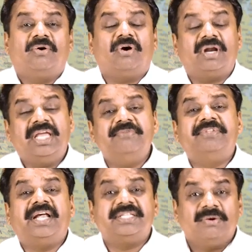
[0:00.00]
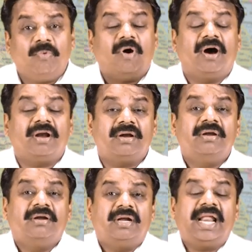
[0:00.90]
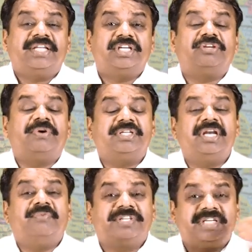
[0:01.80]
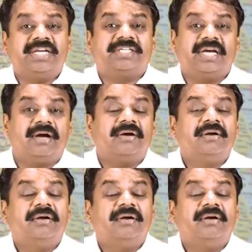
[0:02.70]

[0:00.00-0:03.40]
or if there is a war like situation in West Asia,